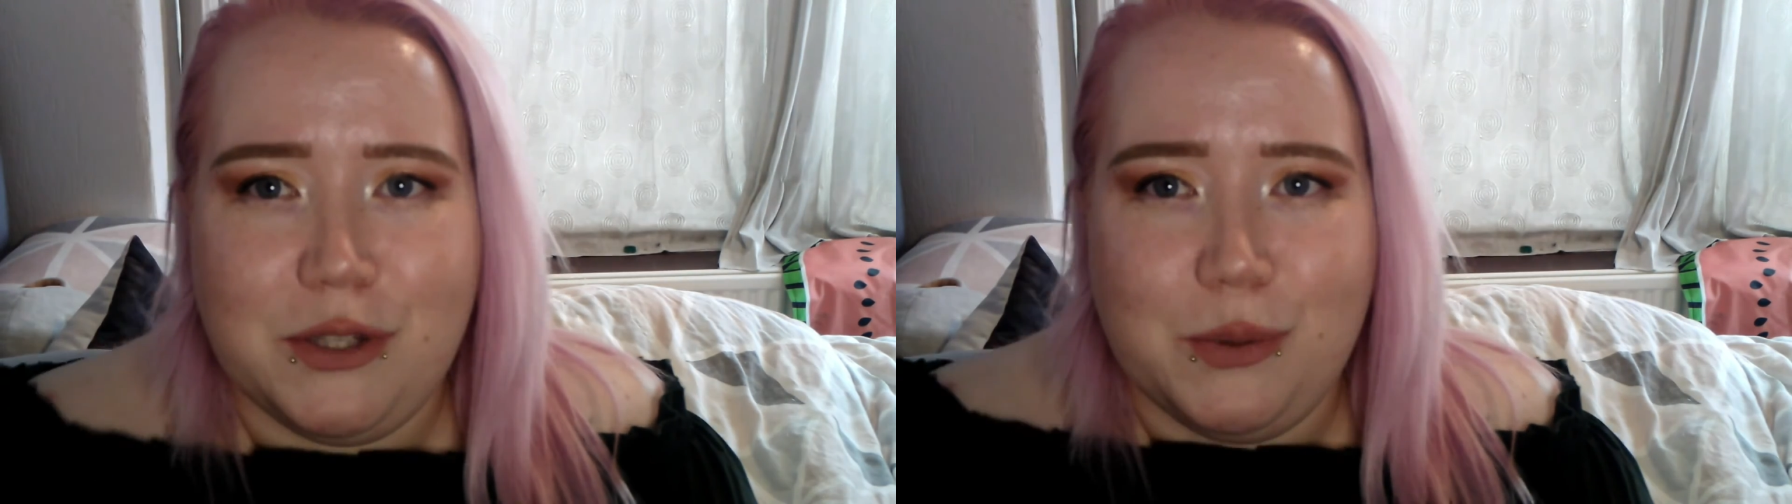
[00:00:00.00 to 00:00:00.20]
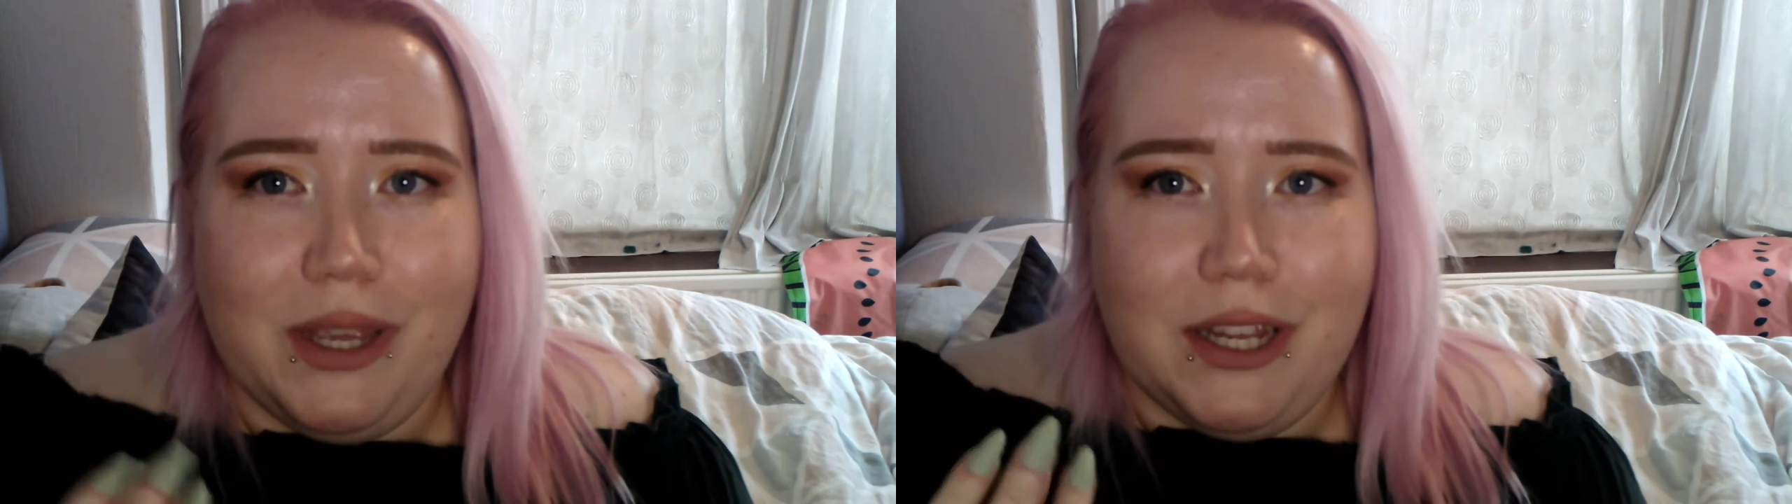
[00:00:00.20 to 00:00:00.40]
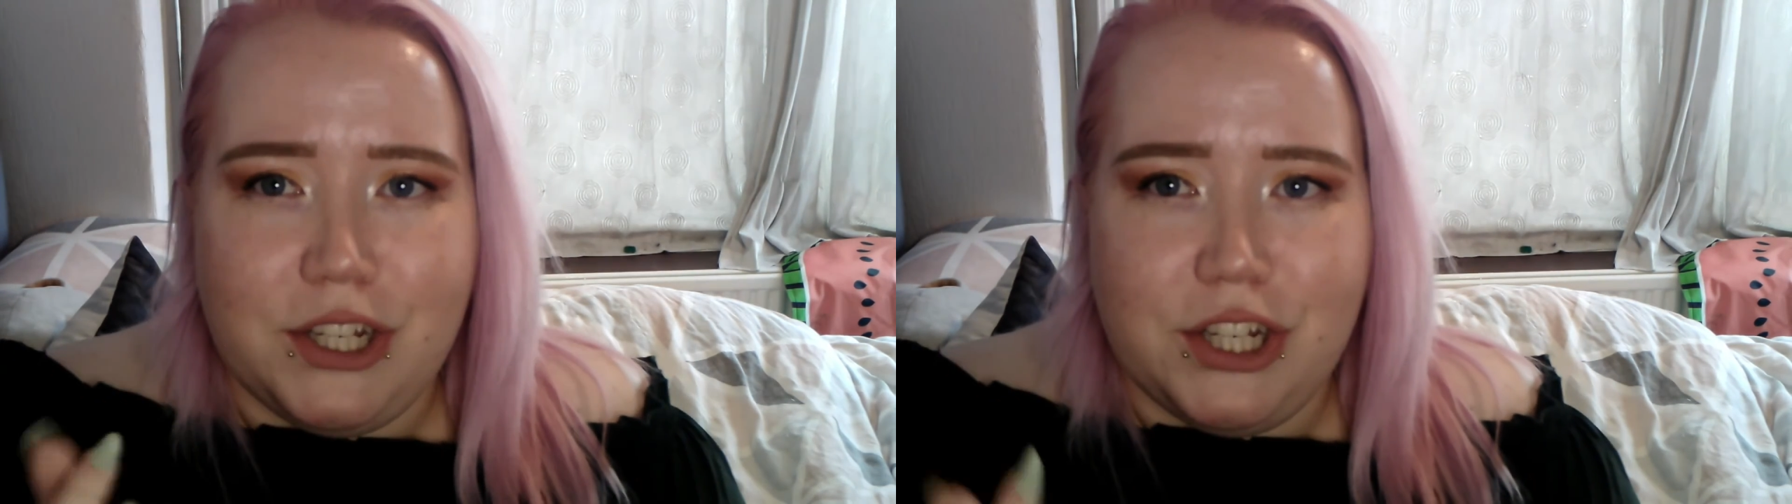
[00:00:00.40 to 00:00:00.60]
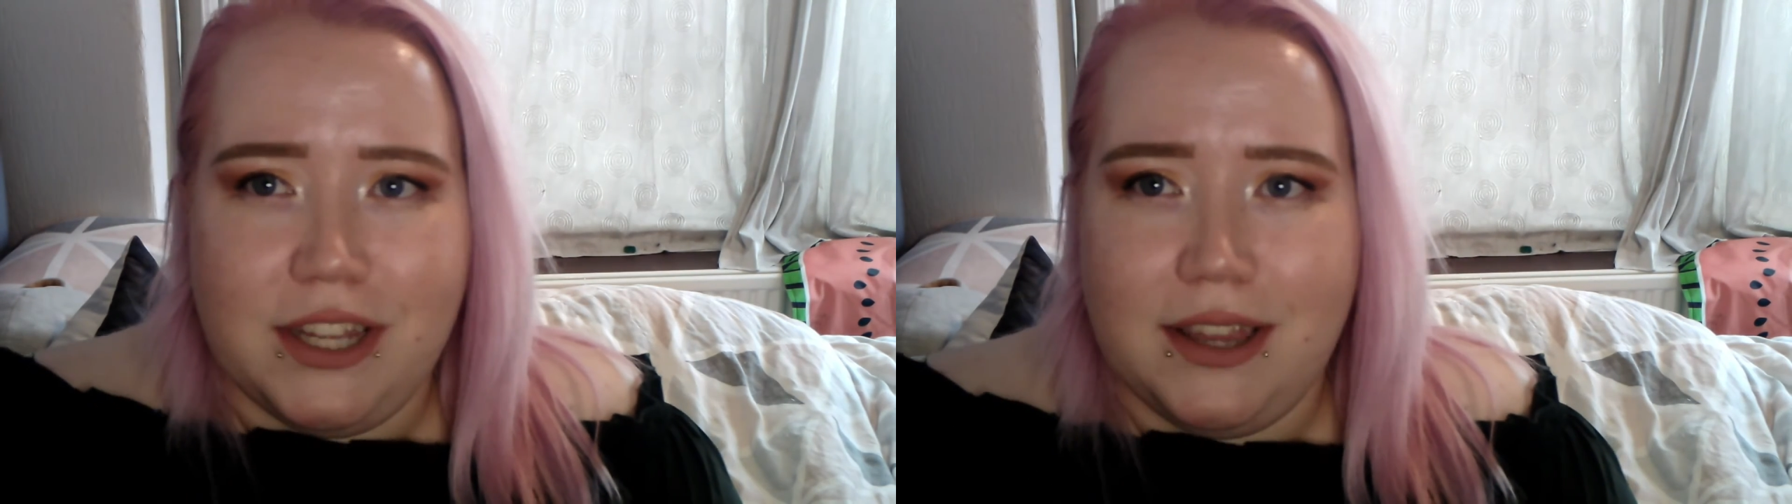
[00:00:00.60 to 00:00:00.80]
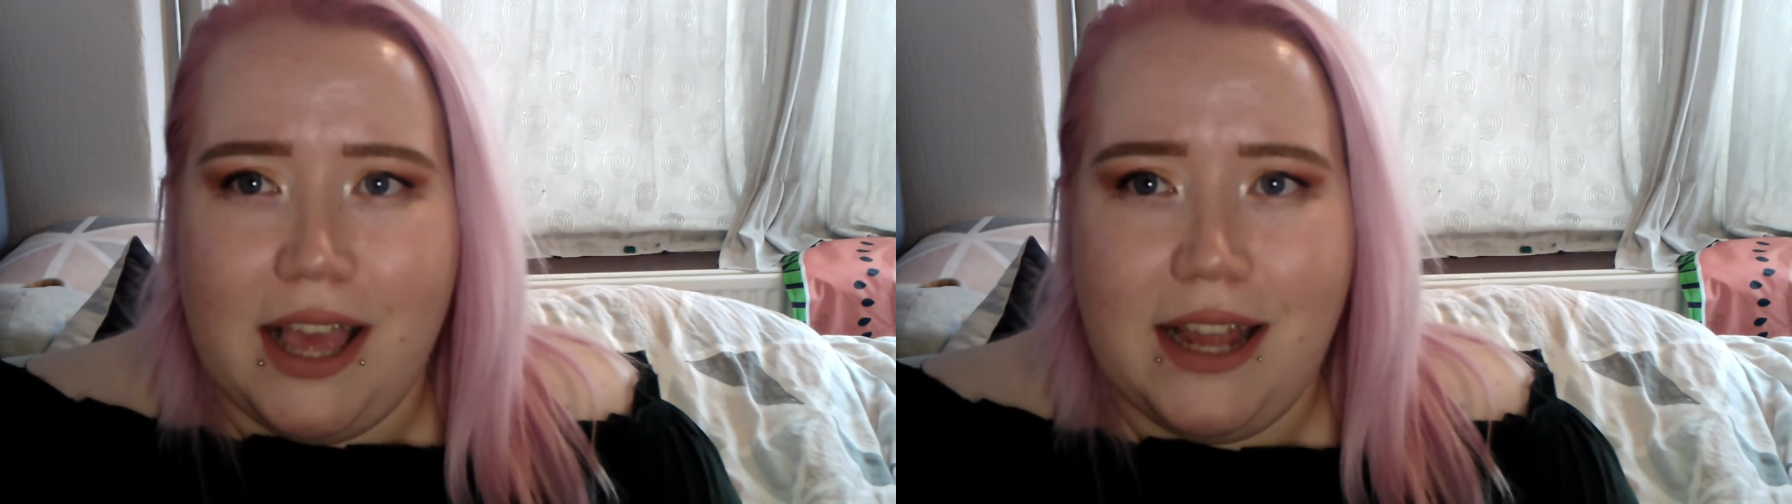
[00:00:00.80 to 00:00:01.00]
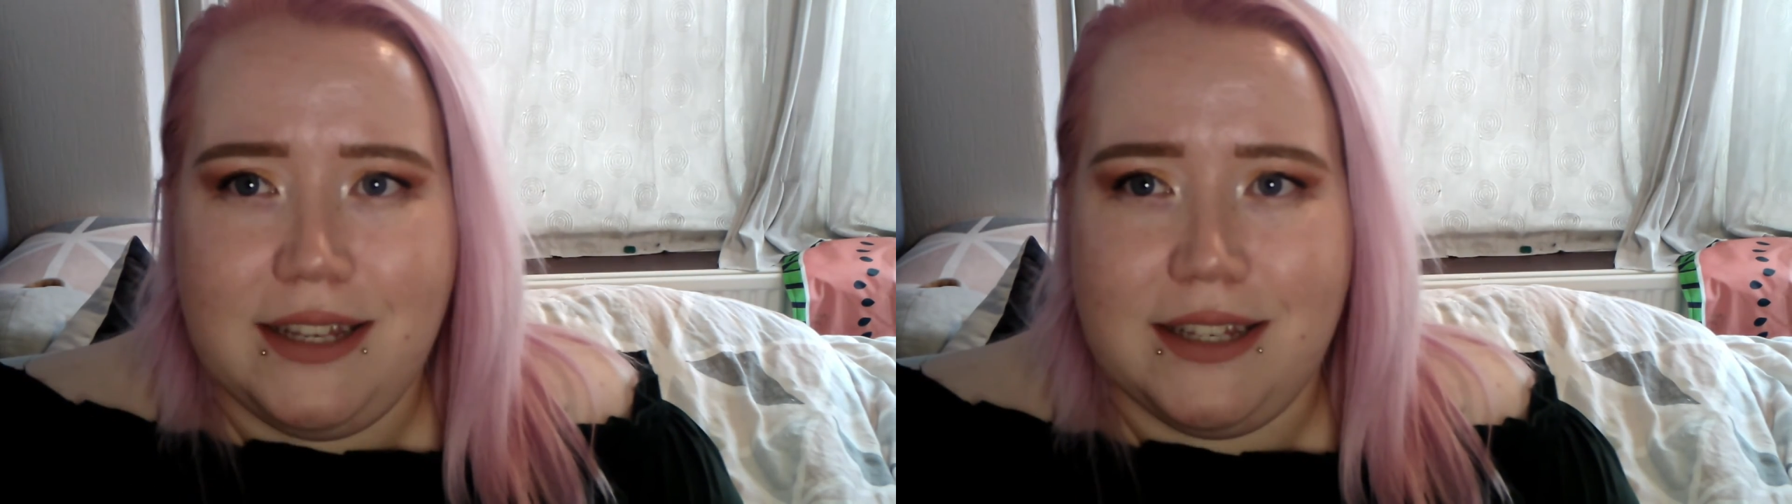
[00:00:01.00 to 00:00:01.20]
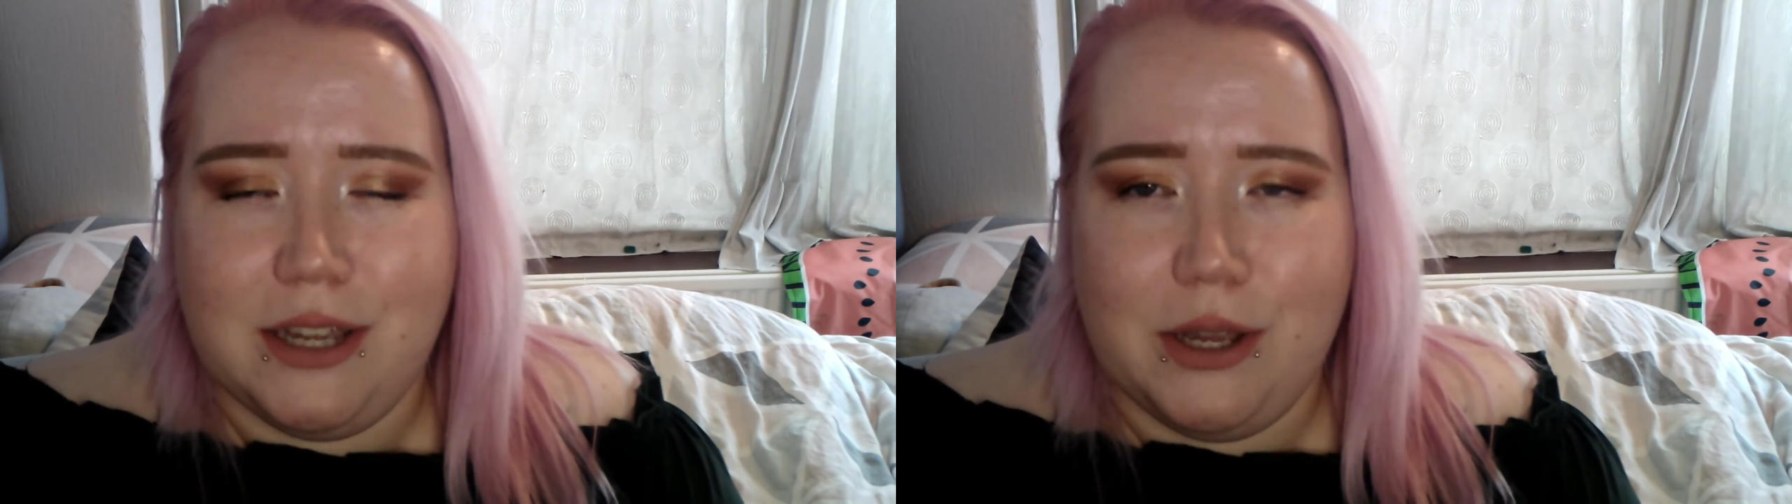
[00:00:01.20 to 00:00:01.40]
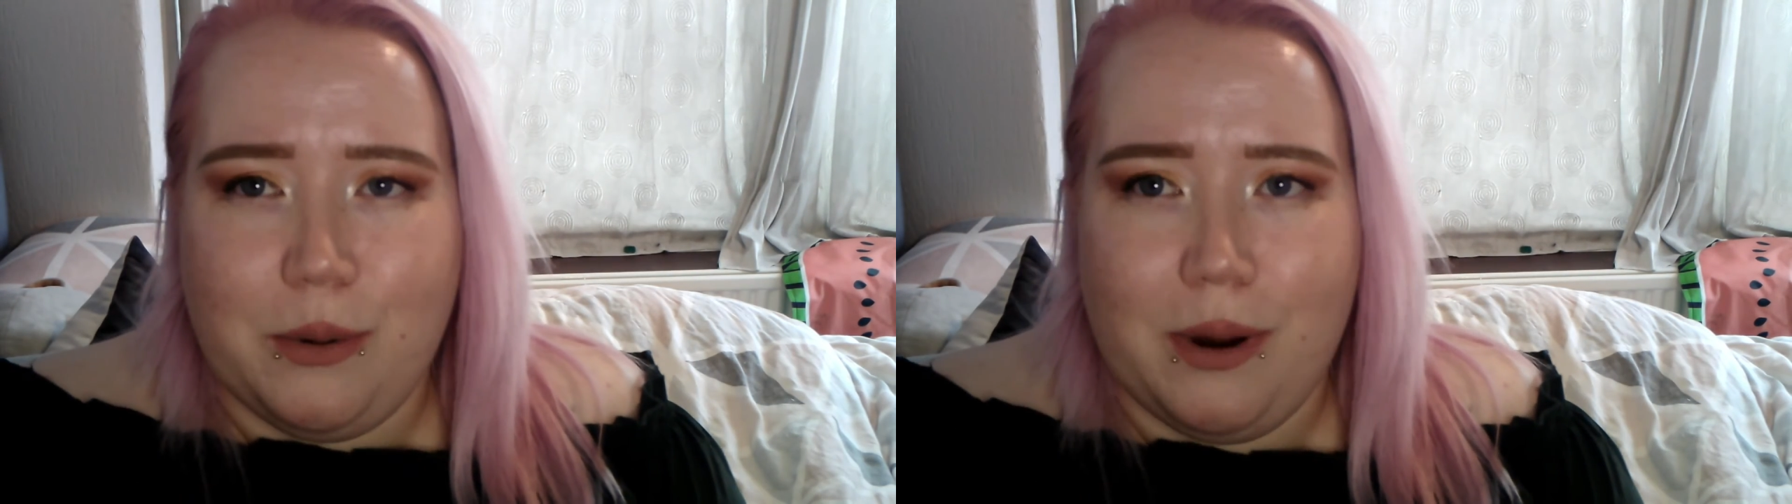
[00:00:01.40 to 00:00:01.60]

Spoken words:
switch at the end,